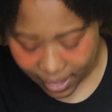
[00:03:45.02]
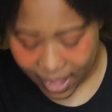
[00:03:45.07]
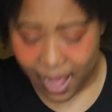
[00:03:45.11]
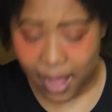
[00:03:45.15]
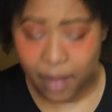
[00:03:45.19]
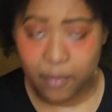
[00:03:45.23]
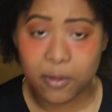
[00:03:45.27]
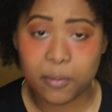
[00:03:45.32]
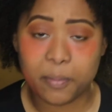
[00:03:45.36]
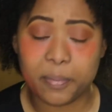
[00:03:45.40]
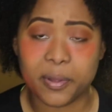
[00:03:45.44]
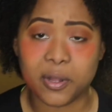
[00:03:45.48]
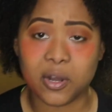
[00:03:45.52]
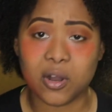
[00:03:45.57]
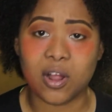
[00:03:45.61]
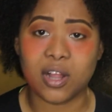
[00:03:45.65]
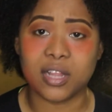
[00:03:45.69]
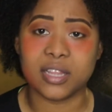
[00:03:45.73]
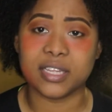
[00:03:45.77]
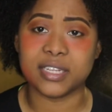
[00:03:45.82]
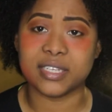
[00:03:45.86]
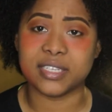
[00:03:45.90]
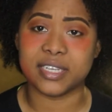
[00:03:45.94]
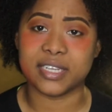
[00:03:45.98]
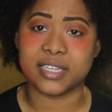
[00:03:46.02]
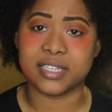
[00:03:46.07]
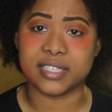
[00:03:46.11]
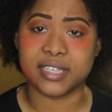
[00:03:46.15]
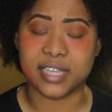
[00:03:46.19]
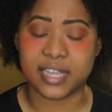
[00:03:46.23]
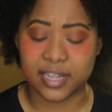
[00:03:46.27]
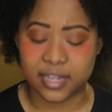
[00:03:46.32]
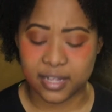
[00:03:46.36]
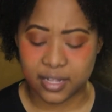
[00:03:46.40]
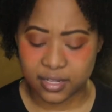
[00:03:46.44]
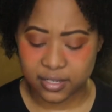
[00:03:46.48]
I will put all the
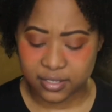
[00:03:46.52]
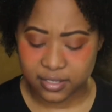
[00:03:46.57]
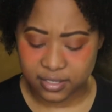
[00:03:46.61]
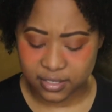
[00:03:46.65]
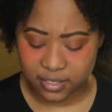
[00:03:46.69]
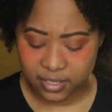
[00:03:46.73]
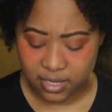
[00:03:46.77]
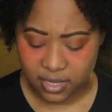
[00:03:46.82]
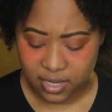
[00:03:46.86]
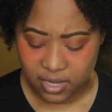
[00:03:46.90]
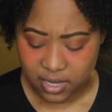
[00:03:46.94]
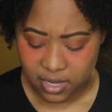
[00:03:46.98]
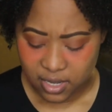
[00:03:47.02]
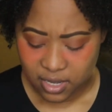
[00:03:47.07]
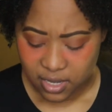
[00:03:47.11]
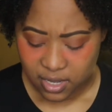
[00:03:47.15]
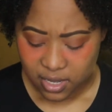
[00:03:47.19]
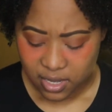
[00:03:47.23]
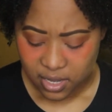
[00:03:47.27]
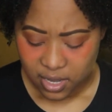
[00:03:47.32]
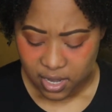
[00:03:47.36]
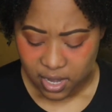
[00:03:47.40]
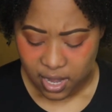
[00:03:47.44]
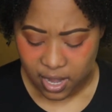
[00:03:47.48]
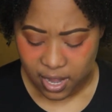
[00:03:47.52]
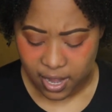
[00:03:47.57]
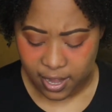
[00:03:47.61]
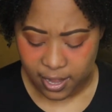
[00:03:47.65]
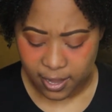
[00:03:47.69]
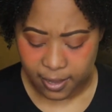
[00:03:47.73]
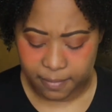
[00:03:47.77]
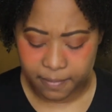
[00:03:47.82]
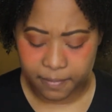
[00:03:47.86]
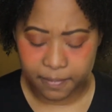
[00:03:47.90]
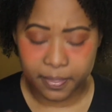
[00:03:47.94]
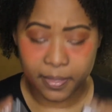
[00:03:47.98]
details
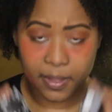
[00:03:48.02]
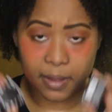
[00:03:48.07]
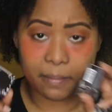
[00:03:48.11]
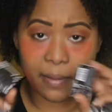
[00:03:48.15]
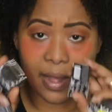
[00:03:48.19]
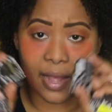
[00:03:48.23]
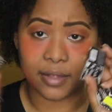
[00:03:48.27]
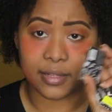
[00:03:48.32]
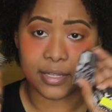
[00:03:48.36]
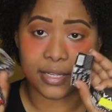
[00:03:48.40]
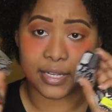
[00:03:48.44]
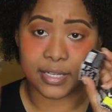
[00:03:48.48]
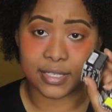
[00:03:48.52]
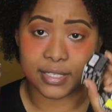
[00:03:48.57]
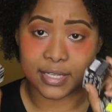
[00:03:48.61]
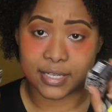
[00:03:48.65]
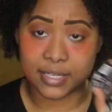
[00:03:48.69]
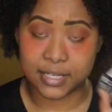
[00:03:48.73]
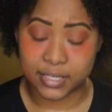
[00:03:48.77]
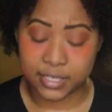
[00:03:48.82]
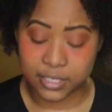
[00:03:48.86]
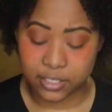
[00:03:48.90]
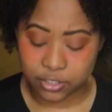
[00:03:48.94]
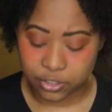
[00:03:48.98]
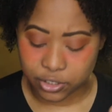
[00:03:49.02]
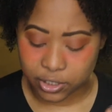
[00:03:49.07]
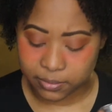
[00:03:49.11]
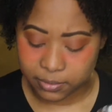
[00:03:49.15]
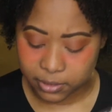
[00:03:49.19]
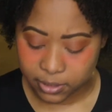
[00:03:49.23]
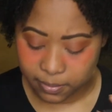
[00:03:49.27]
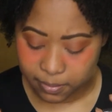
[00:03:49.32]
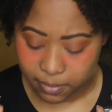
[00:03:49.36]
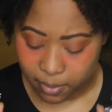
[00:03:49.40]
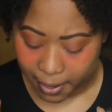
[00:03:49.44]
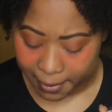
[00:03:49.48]
about these in the
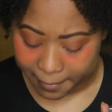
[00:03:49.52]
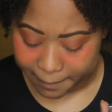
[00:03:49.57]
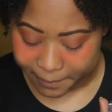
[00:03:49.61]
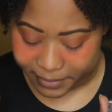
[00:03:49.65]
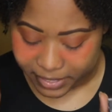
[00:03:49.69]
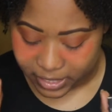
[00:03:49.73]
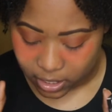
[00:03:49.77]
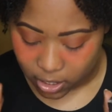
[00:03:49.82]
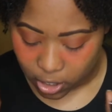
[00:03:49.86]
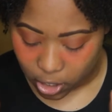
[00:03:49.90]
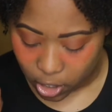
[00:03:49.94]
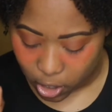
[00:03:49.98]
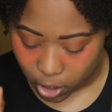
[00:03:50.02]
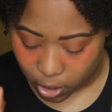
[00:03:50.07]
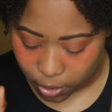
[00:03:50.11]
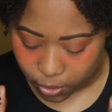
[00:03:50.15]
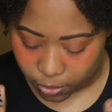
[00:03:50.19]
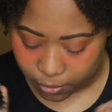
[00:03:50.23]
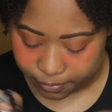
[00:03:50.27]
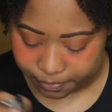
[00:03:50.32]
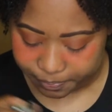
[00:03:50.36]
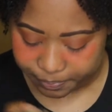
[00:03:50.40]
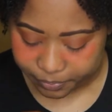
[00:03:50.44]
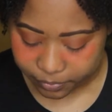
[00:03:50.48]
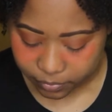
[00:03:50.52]
description bar below.